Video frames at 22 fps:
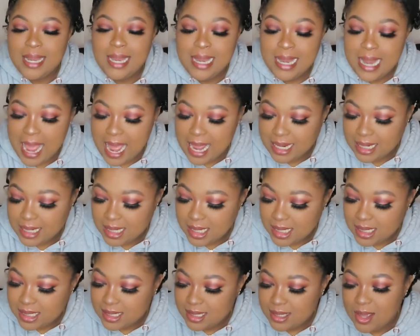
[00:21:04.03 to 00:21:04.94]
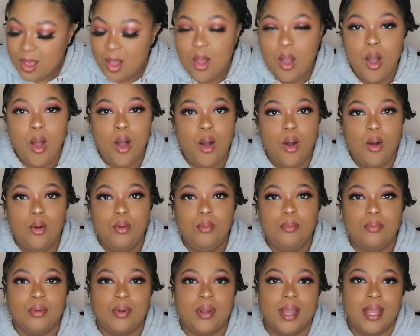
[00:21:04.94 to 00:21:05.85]
90s
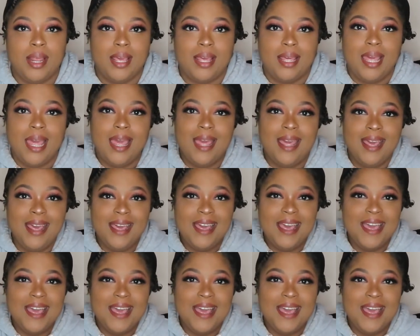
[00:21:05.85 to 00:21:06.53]
ombre